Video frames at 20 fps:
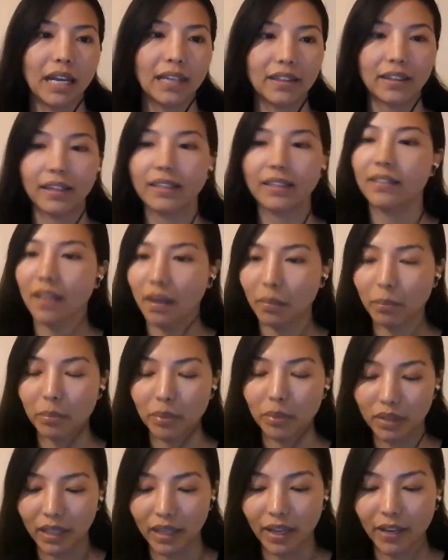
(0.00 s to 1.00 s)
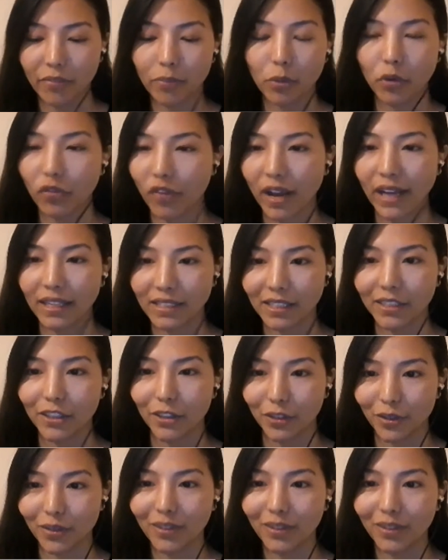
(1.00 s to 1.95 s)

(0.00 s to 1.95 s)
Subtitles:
Like the example, like I provided,